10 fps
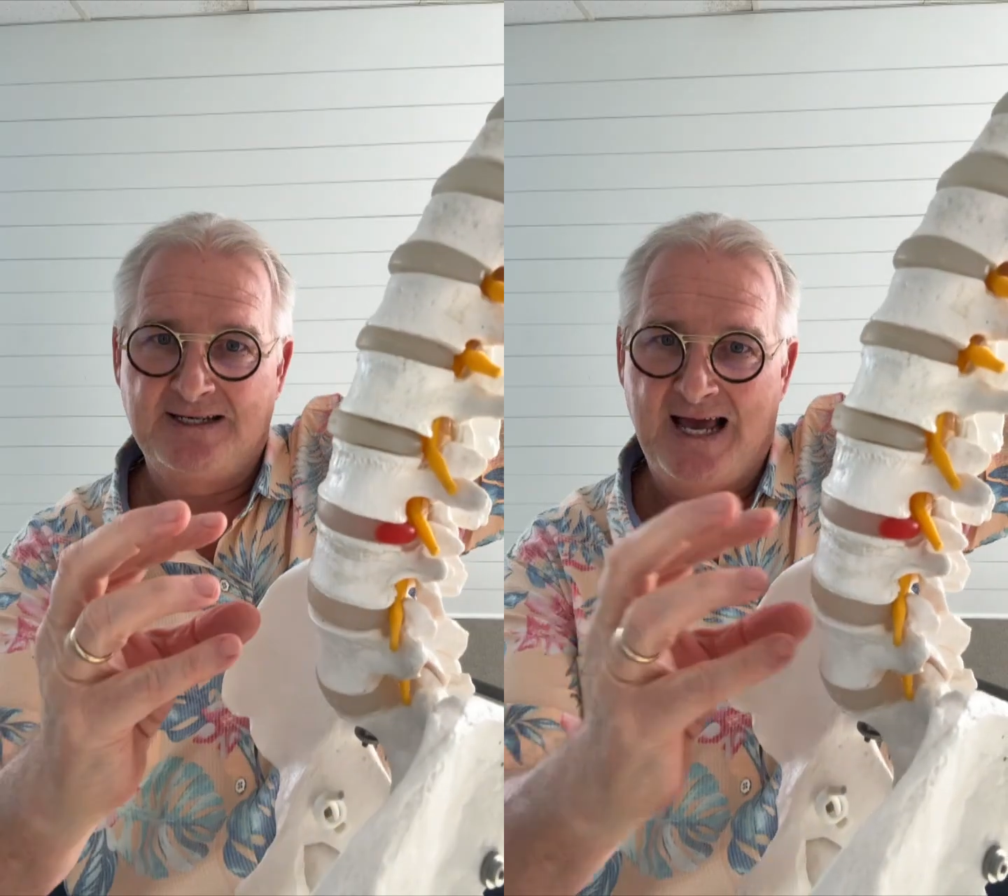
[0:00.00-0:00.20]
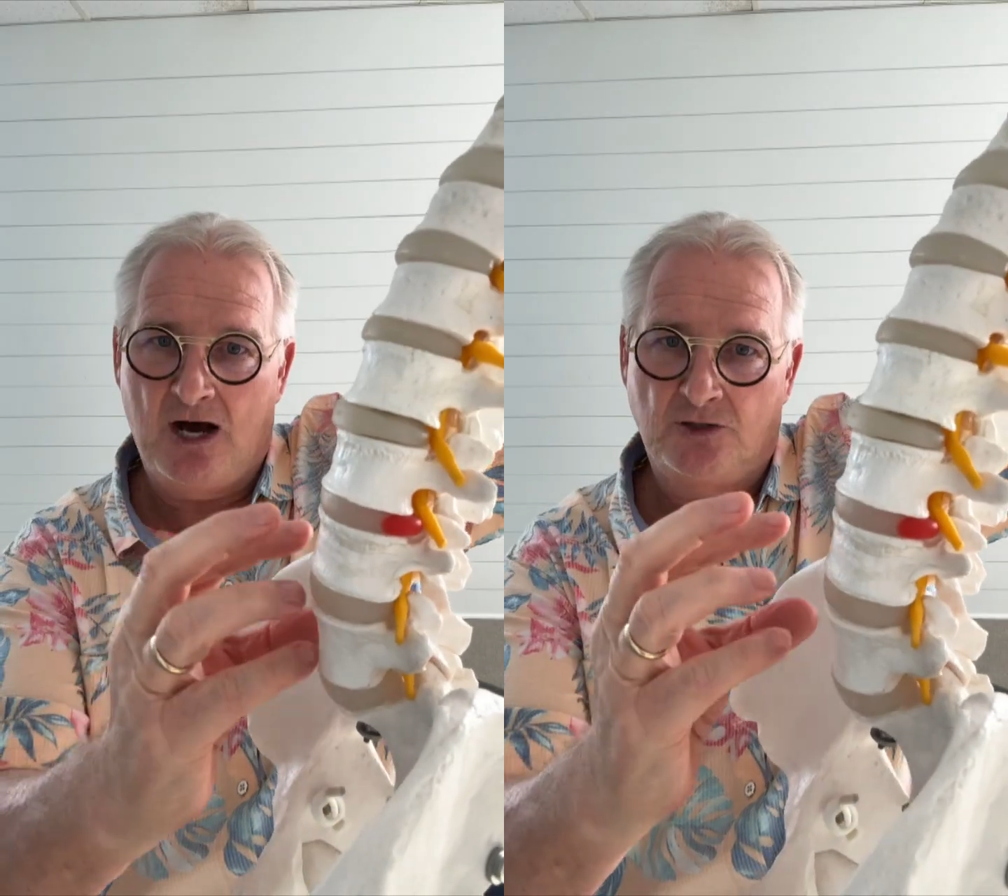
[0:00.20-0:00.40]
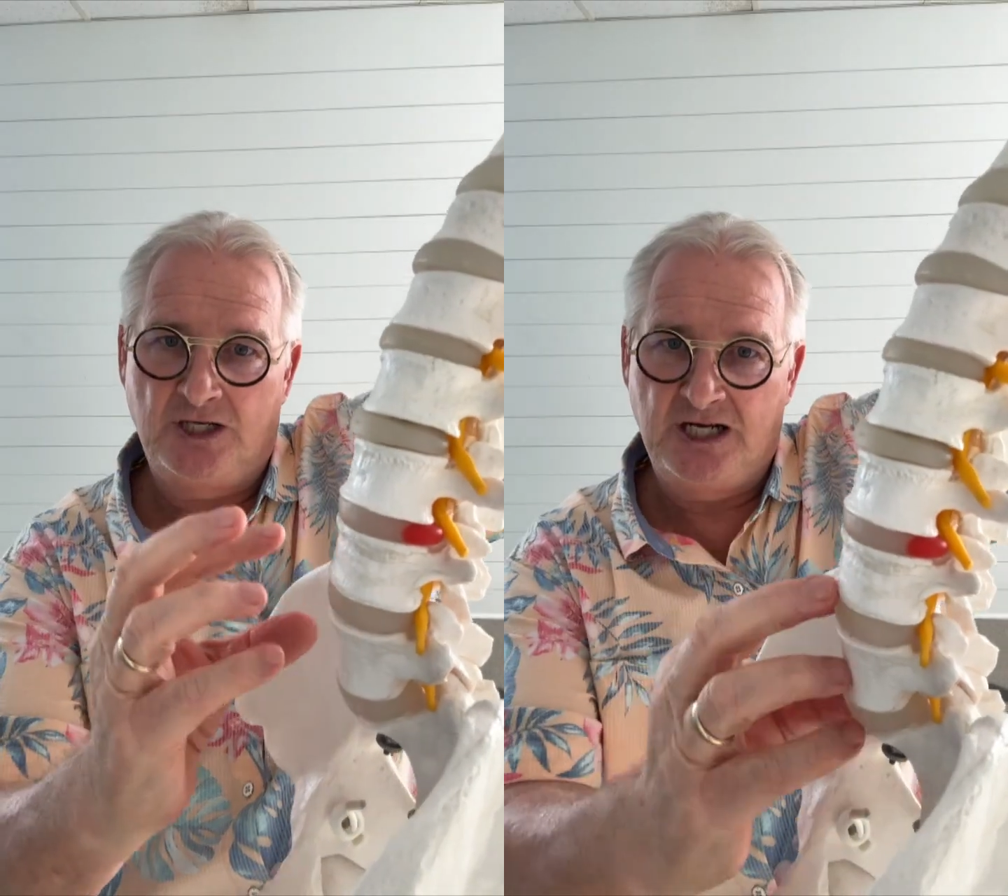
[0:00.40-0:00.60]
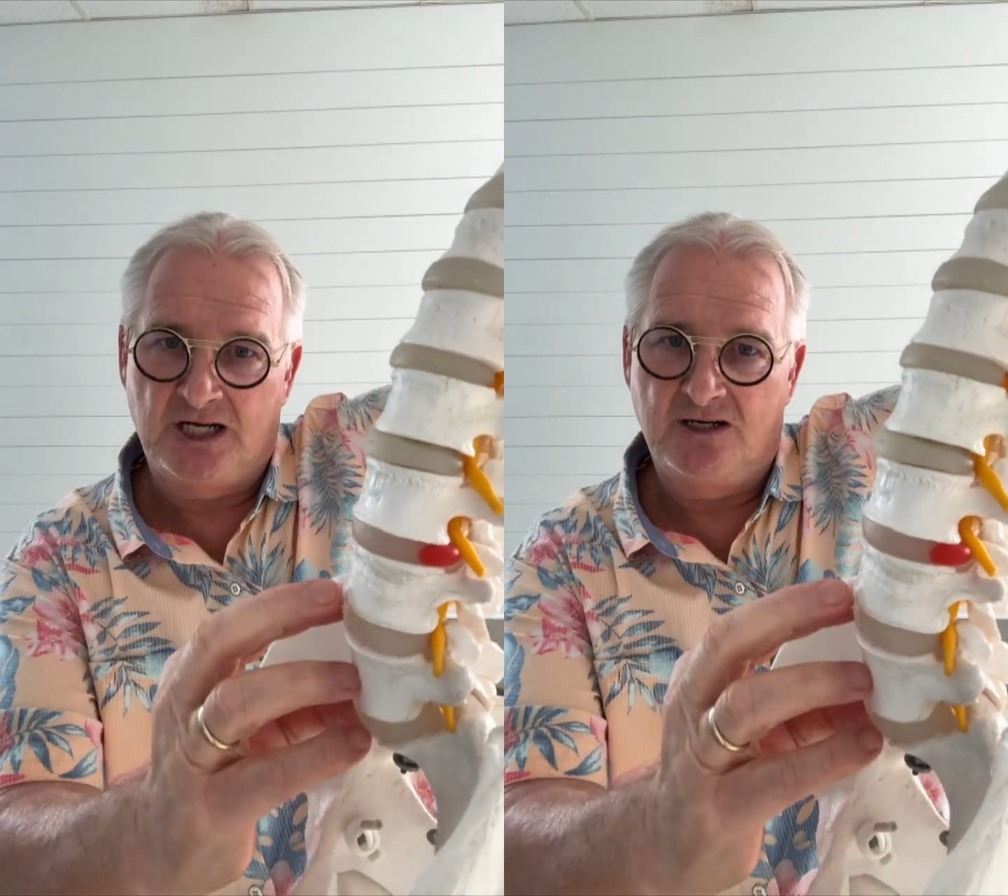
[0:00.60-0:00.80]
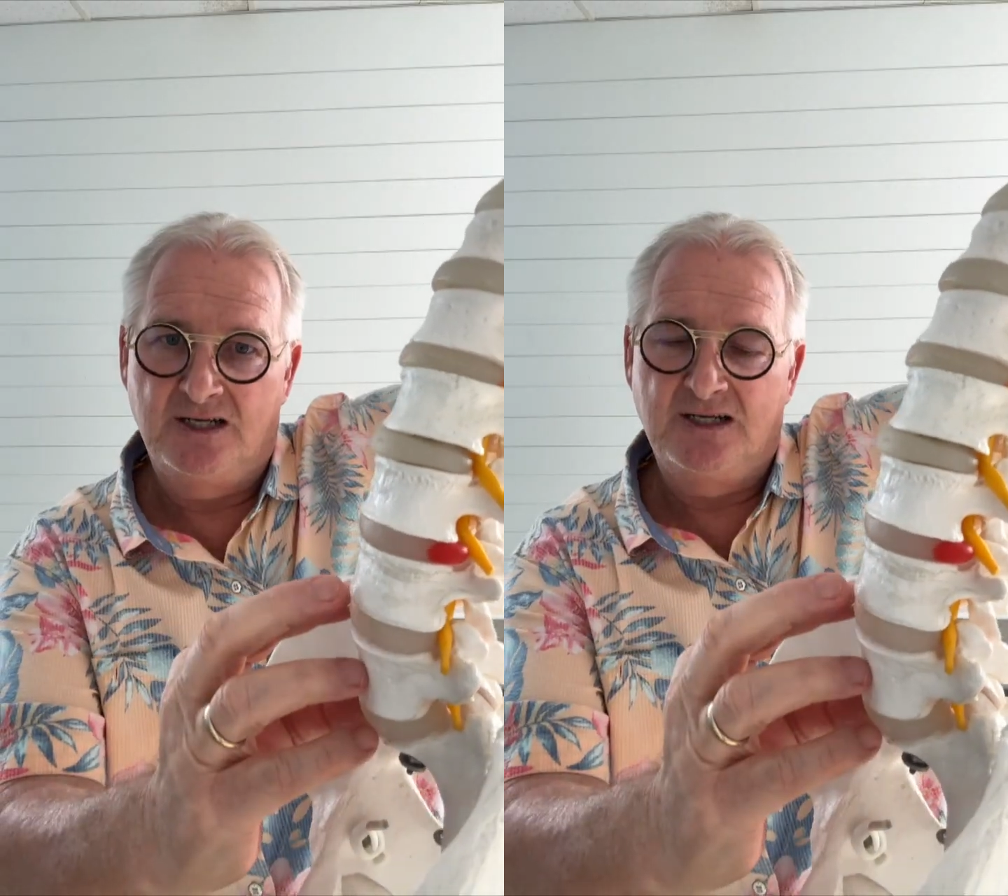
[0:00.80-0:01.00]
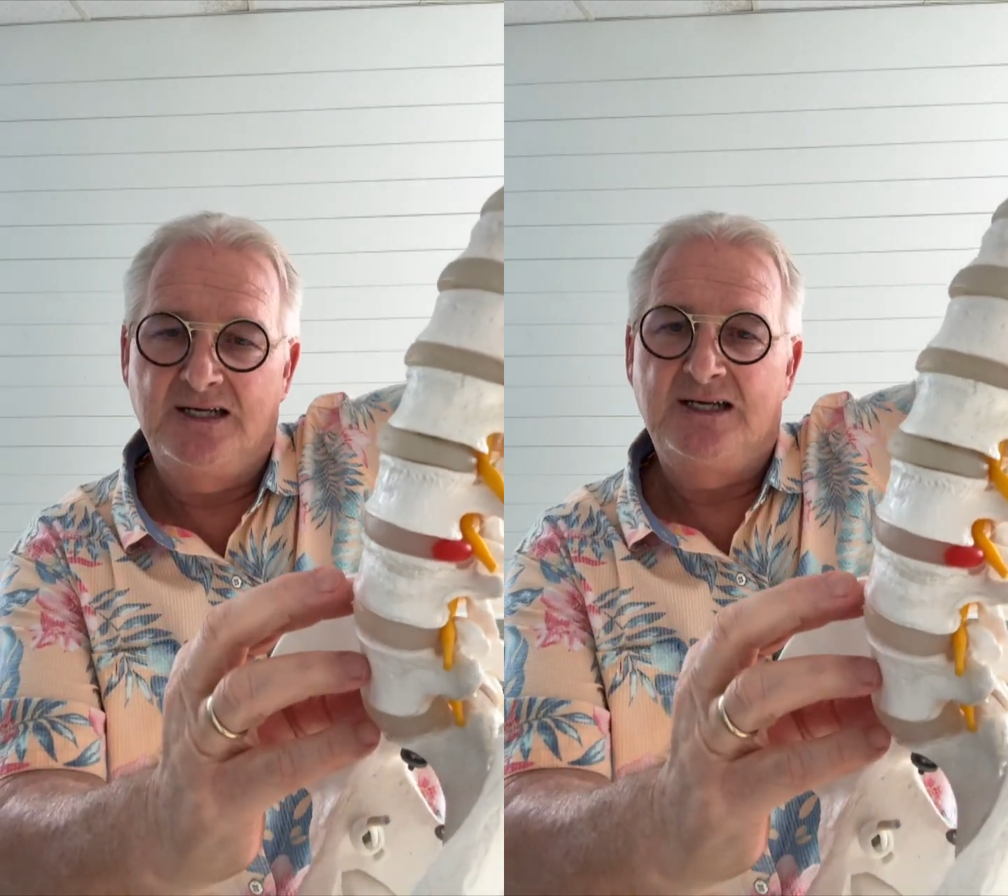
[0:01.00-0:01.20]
down here